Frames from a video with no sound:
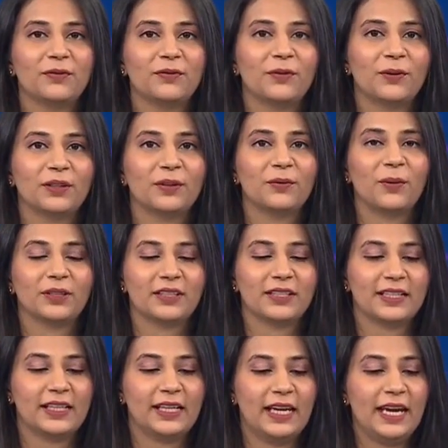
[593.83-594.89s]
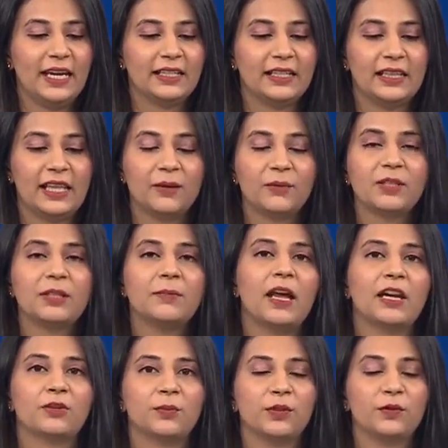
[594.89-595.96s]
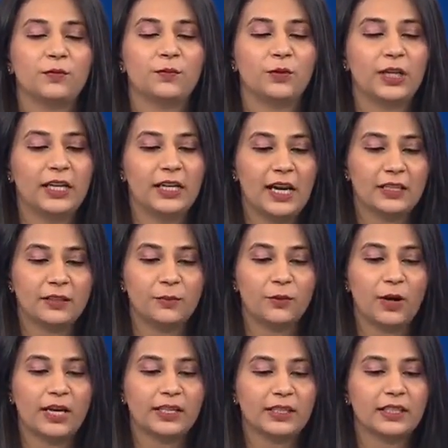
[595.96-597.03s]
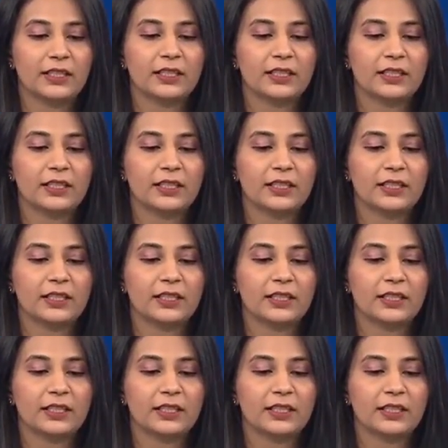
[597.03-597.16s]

the quarters ahead. That was the management of Brigade Enterprises.